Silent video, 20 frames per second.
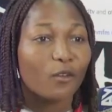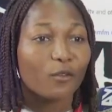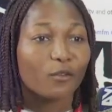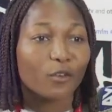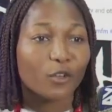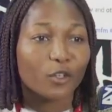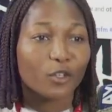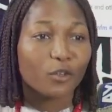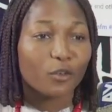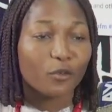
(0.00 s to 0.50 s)

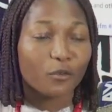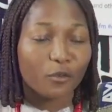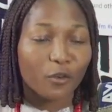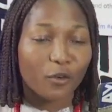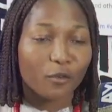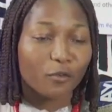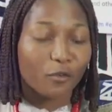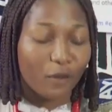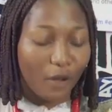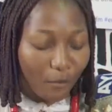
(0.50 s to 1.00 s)
for
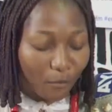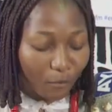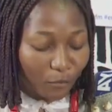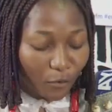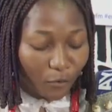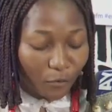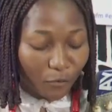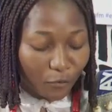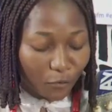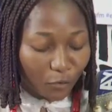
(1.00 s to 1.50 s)
for um,
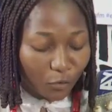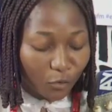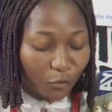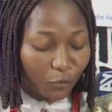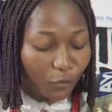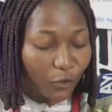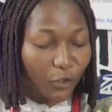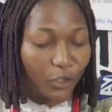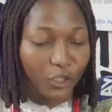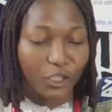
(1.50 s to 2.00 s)
for food,
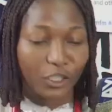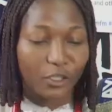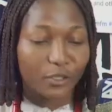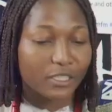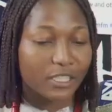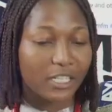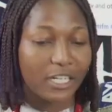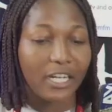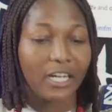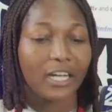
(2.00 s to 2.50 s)
for
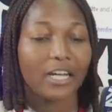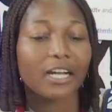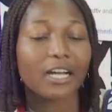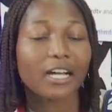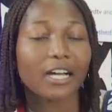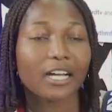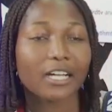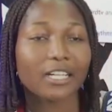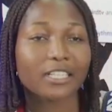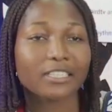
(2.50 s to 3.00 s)
shelter,
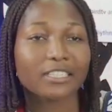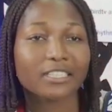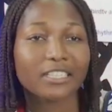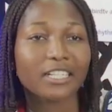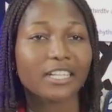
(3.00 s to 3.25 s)
and